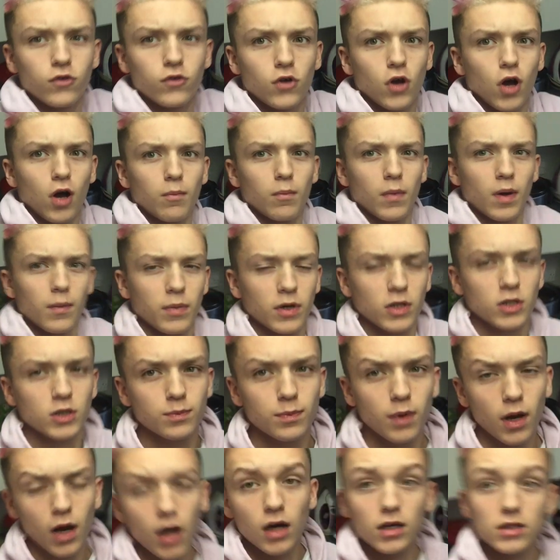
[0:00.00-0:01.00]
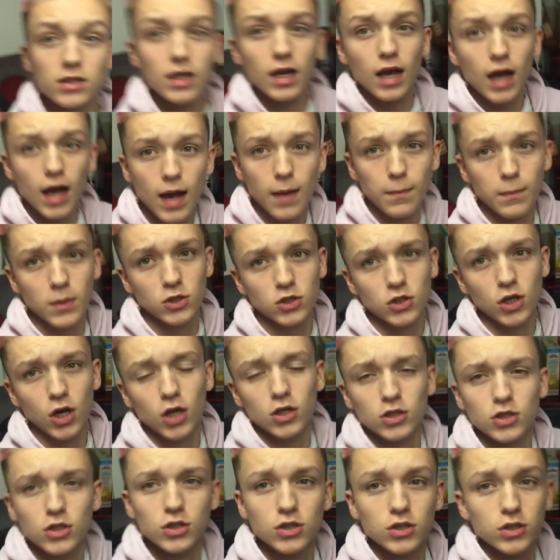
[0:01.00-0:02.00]
Got my bus pass and my
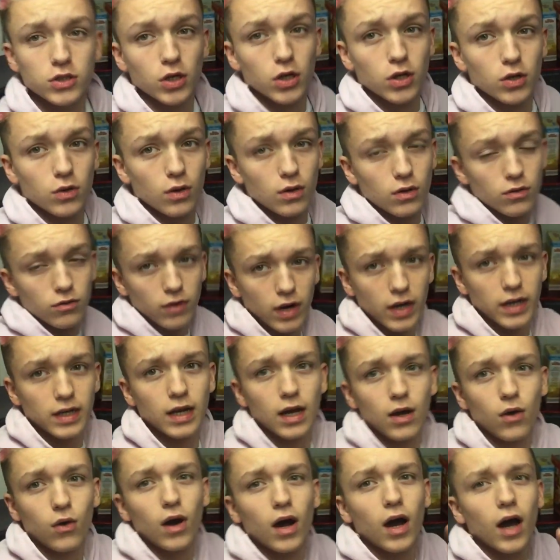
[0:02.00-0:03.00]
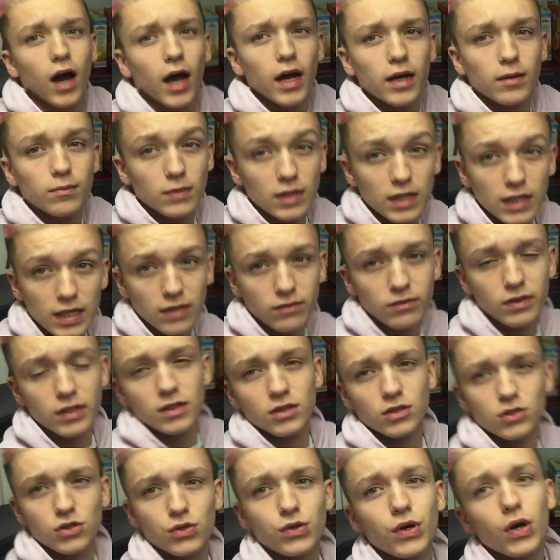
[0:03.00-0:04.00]
chargers, so right now I'm
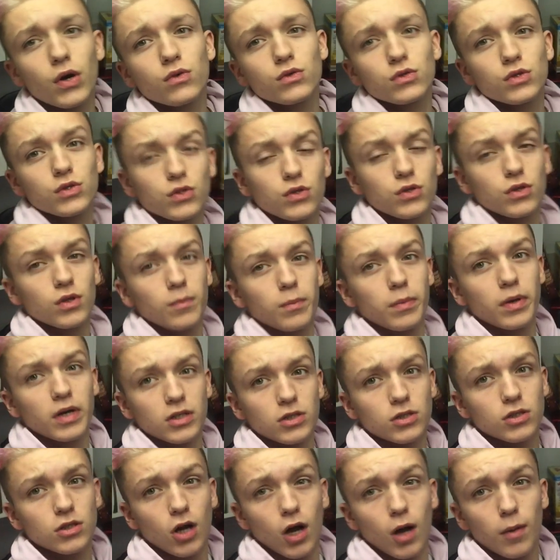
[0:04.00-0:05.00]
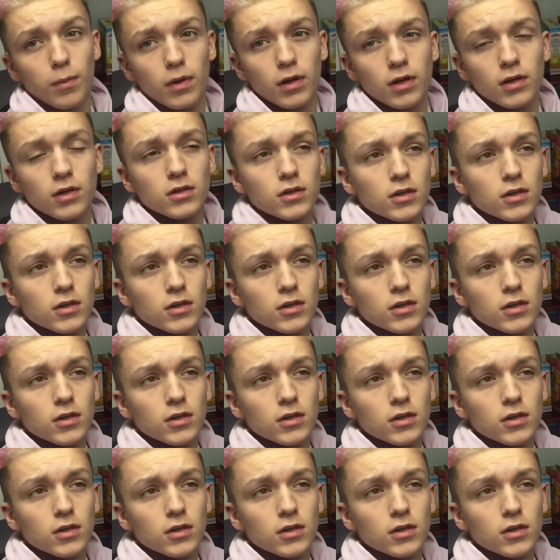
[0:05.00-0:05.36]
leaving to go to the bus stop.